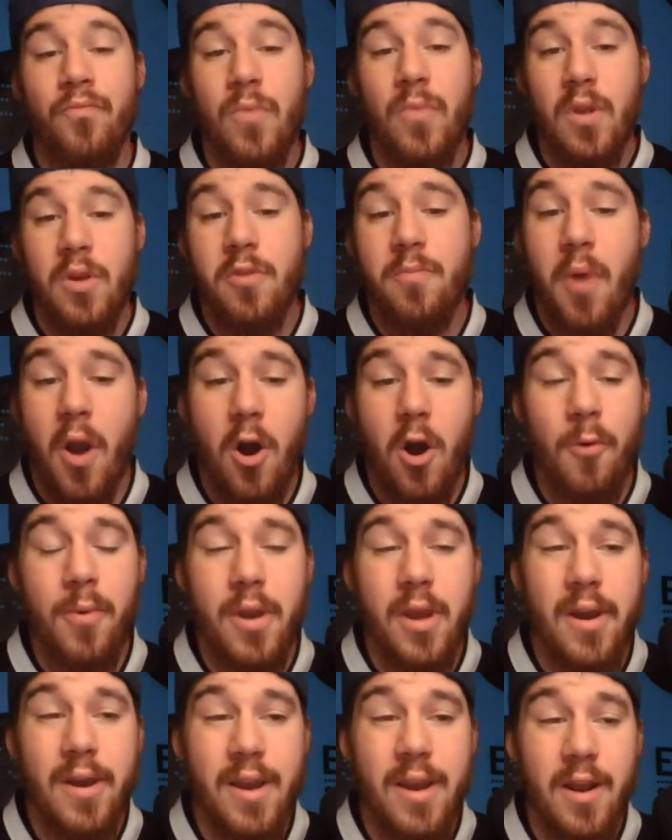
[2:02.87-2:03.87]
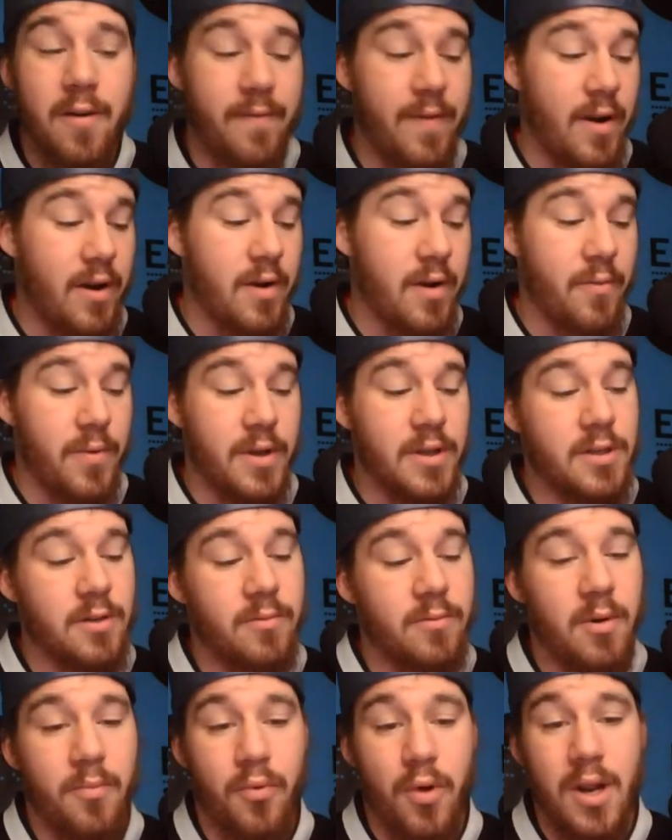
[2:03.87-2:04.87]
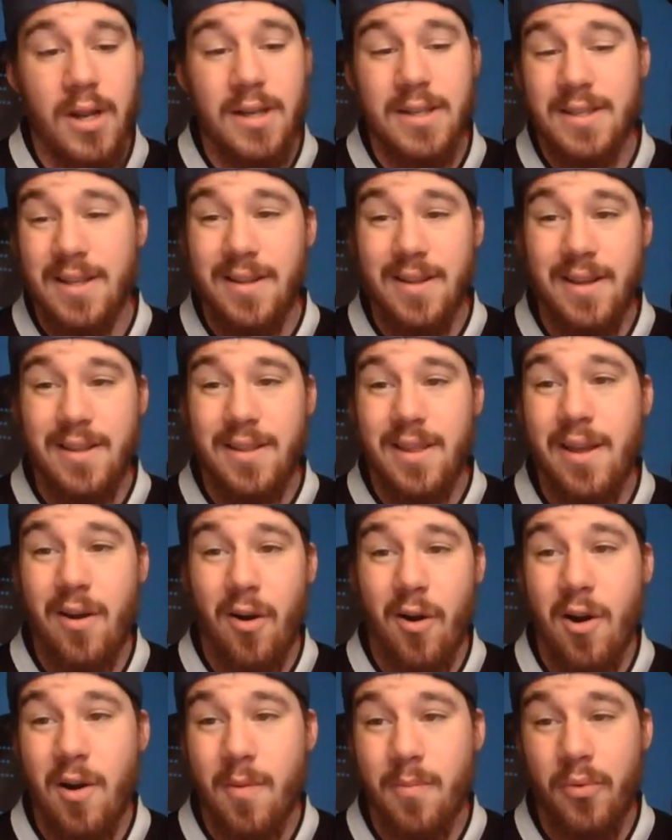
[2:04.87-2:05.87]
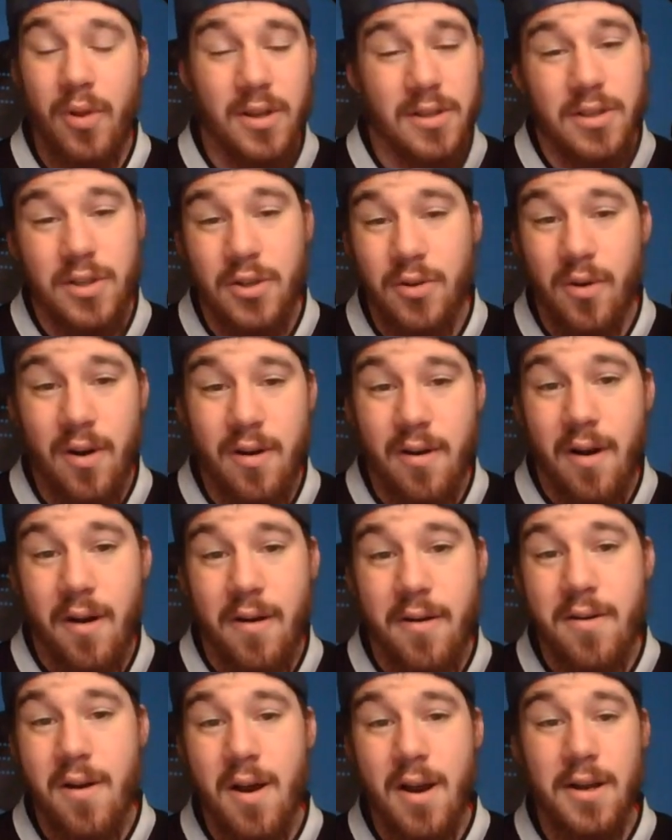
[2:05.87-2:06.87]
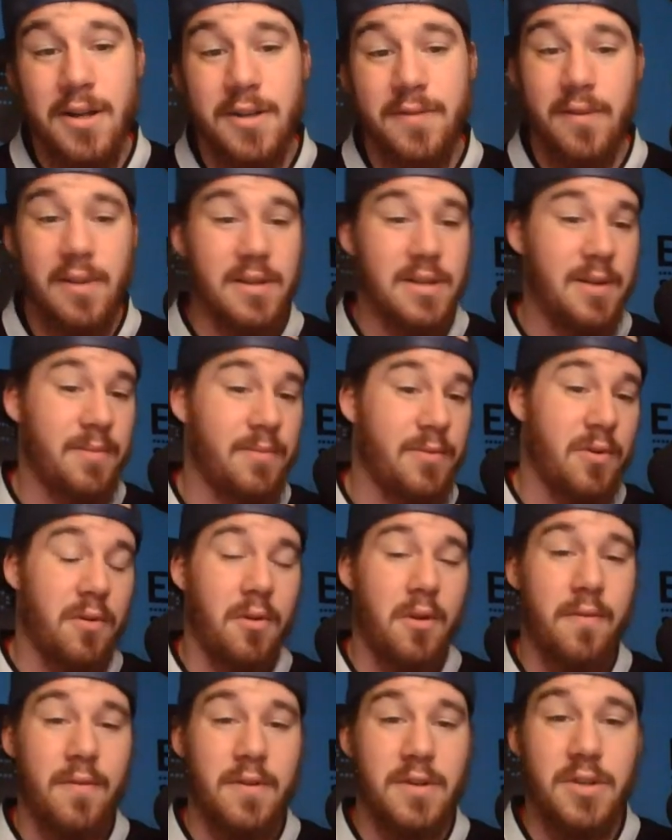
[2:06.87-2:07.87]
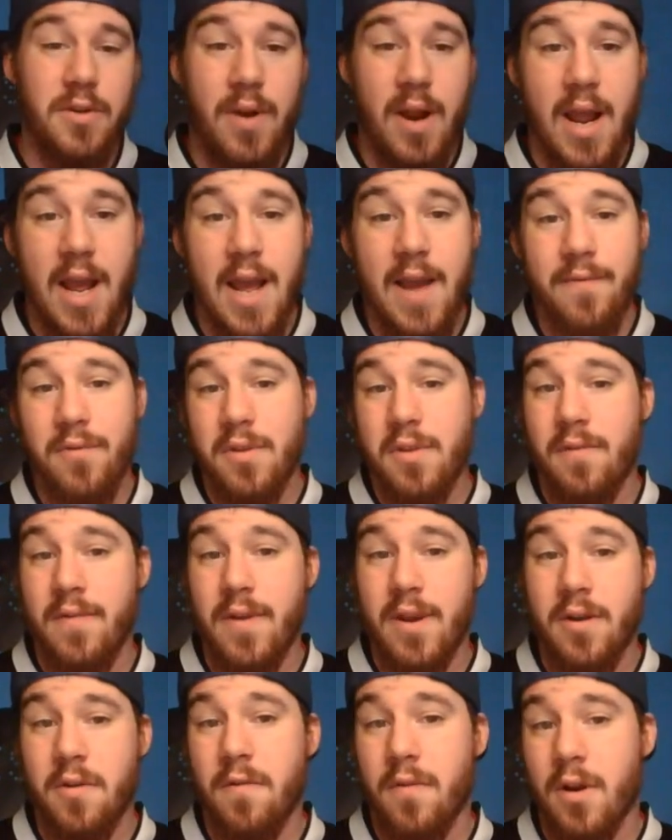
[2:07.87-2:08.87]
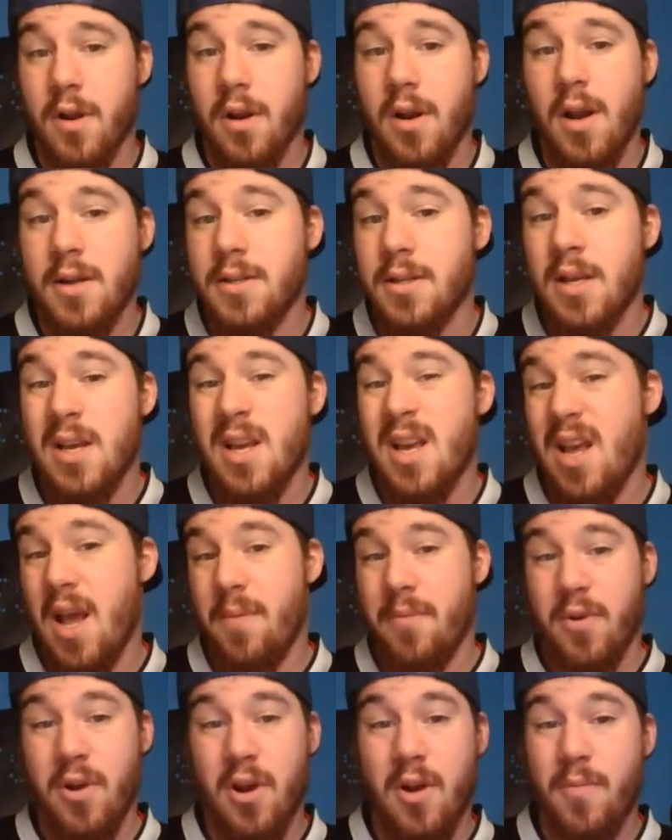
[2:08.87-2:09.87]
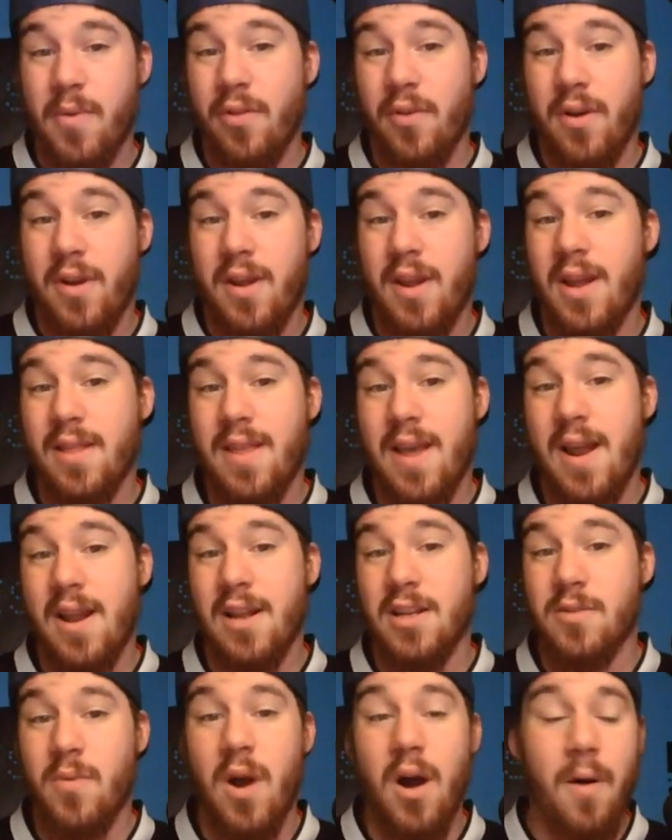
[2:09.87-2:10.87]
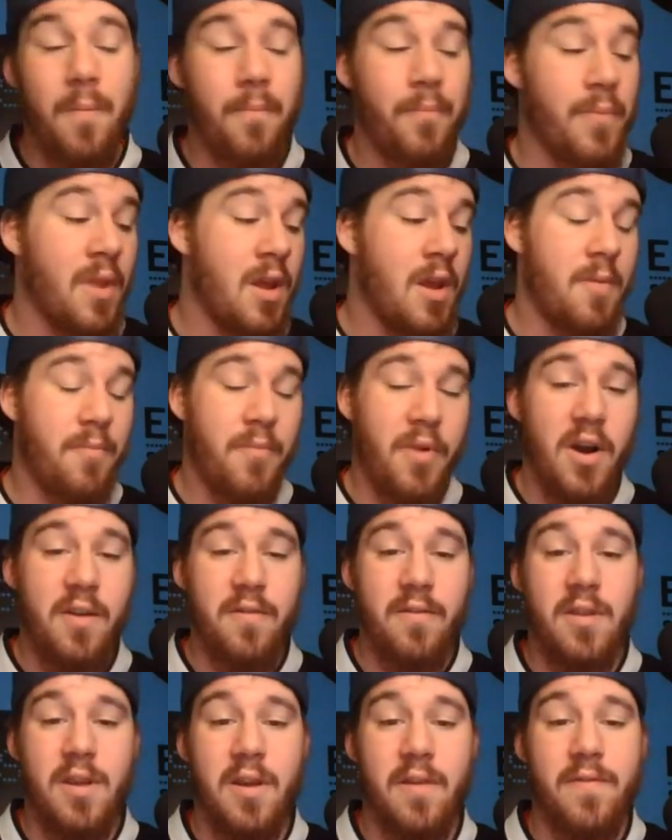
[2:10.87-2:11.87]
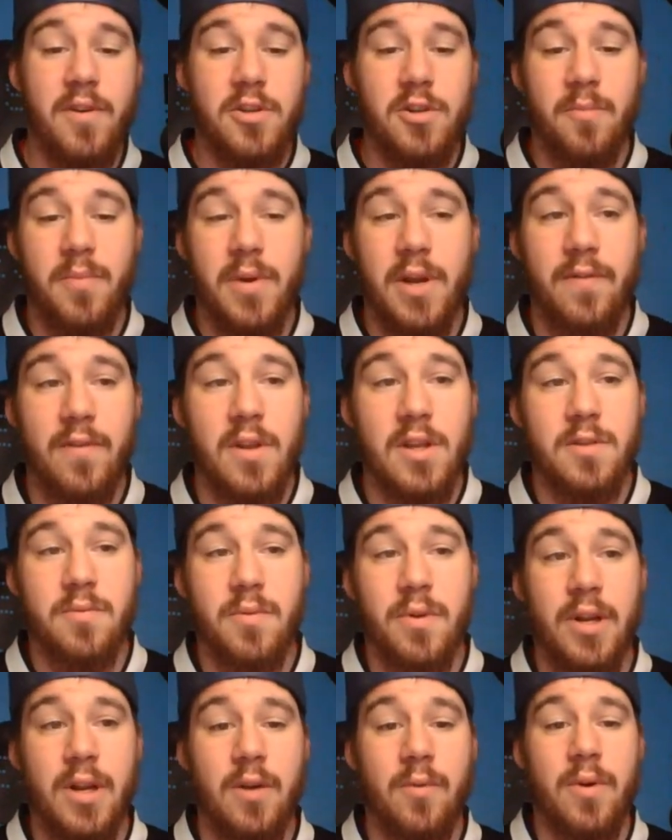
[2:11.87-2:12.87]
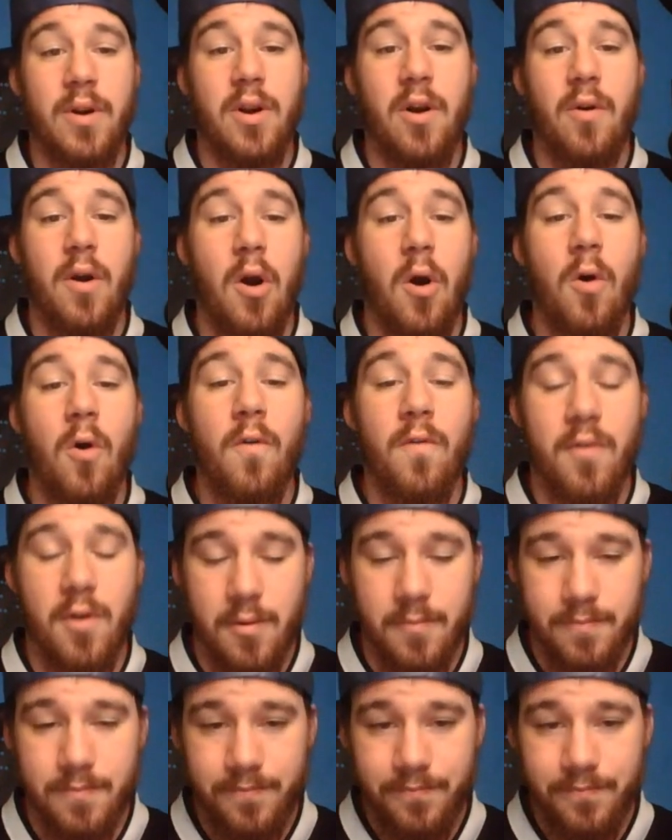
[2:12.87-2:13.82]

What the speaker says: you probably can get a very reasonable price, seeing that they are +200 underdogs for the team total over 2.5 with the Vancouver Canucks. I'm going to be looking at that as well. But the official pick for this one here, we're going over